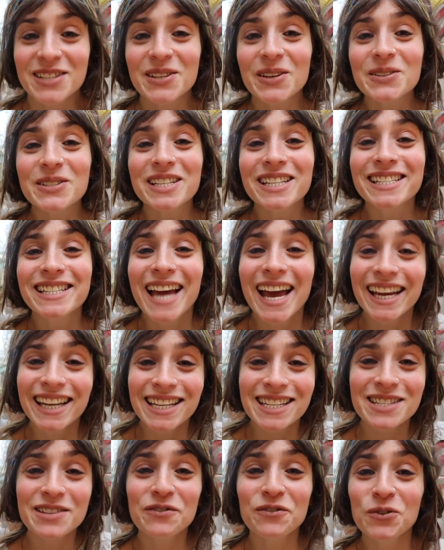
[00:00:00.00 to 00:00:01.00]
So today
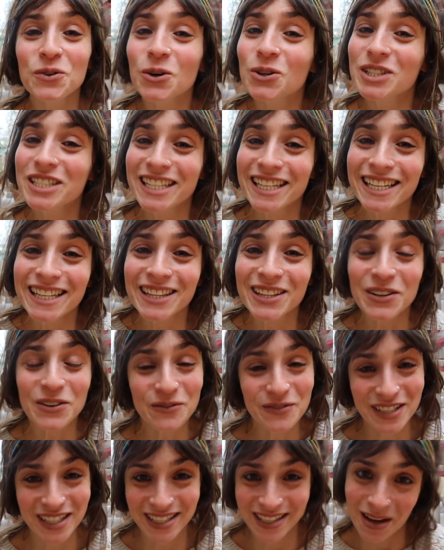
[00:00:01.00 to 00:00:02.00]
is the 14th
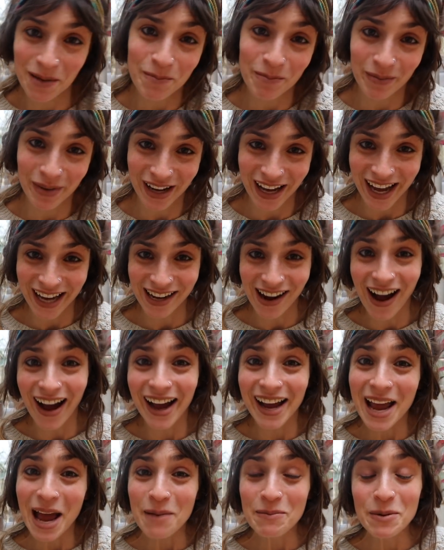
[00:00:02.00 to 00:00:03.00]
of December and
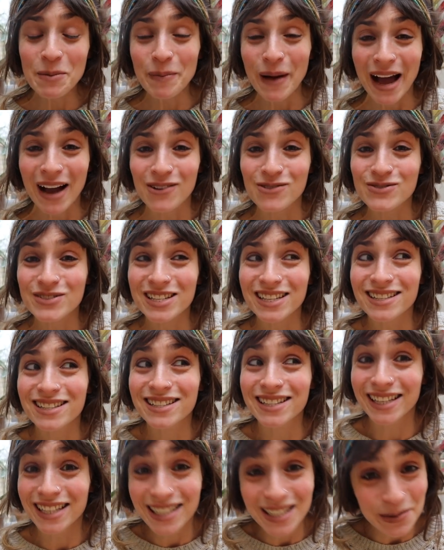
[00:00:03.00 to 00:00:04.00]
I am about
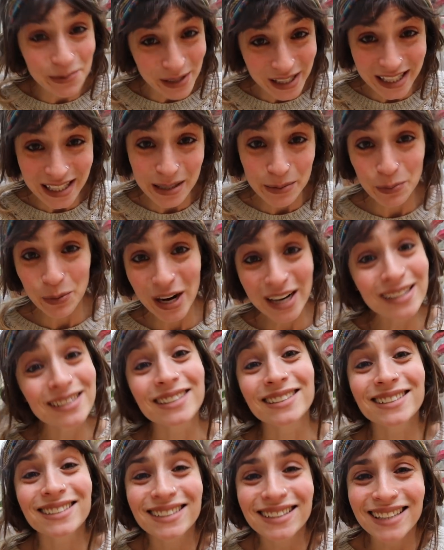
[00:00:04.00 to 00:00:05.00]
6 weeks
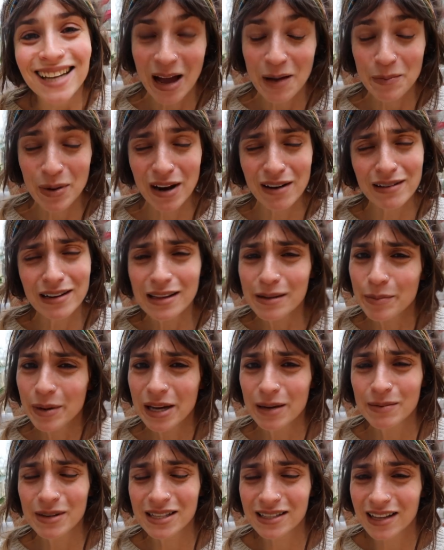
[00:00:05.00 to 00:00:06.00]
pregnant. Apparently the
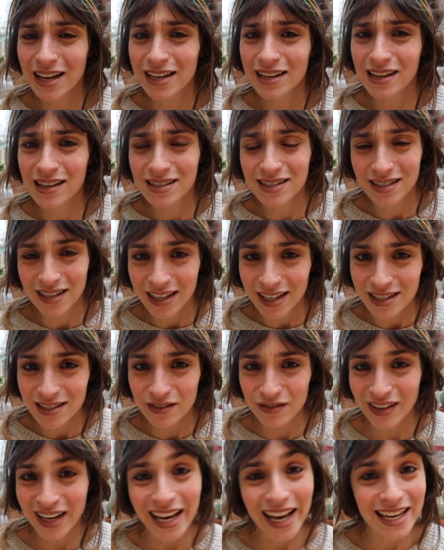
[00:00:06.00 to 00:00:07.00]
baby is like a size
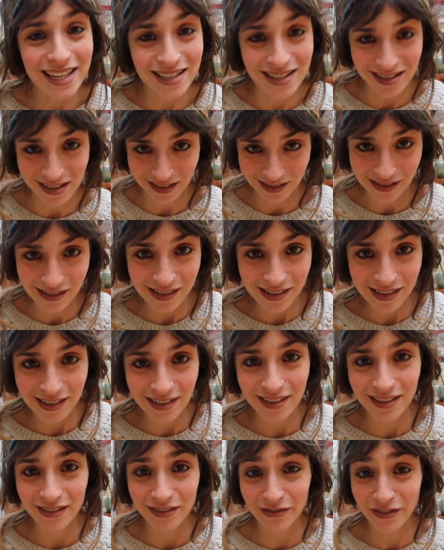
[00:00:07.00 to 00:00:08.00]
of a lentil.
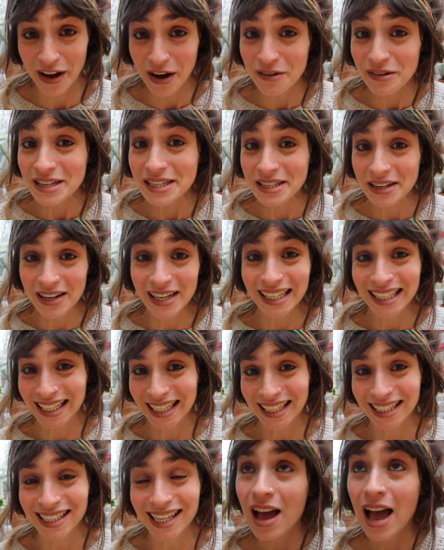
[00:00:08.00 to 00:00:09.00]
Very
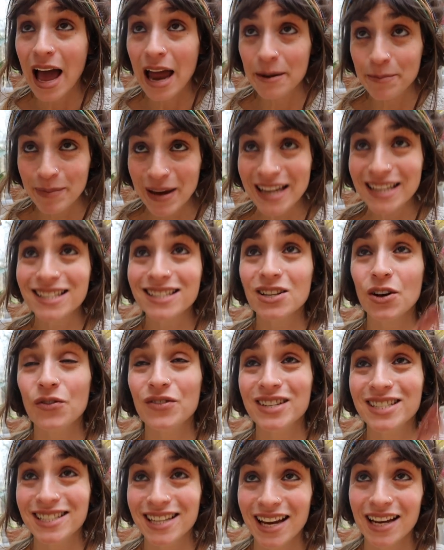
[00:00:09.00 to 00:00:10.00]
tiny. And based on
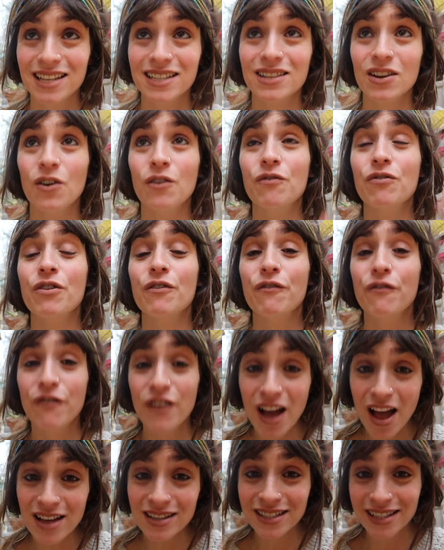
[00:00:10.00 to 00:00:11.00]
the date of the
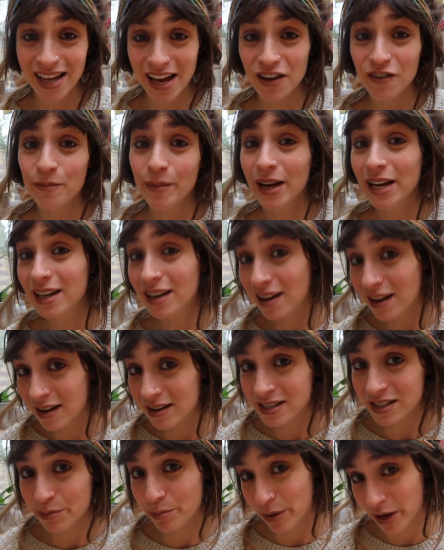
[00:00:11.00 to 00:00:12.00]
first day of my
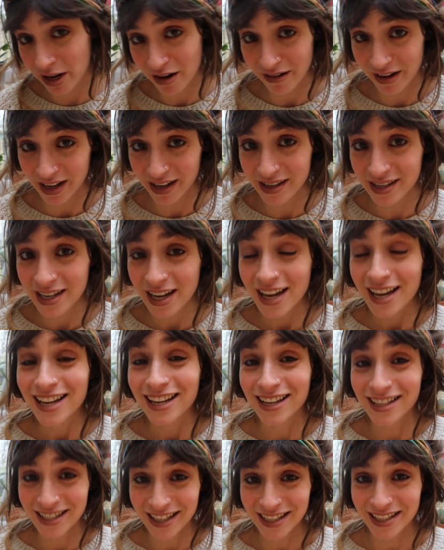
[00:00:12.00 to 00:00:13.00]
last period,
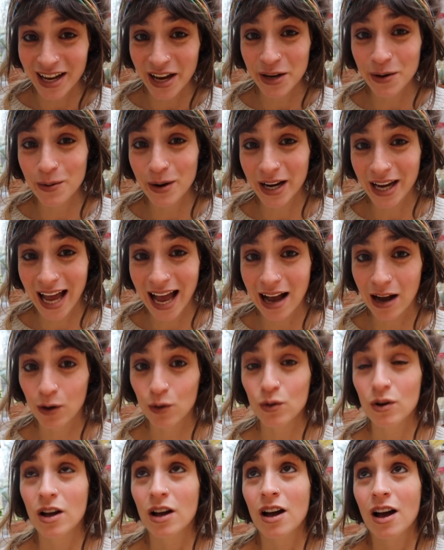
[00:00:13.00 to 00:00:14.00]
because that's how you work it out,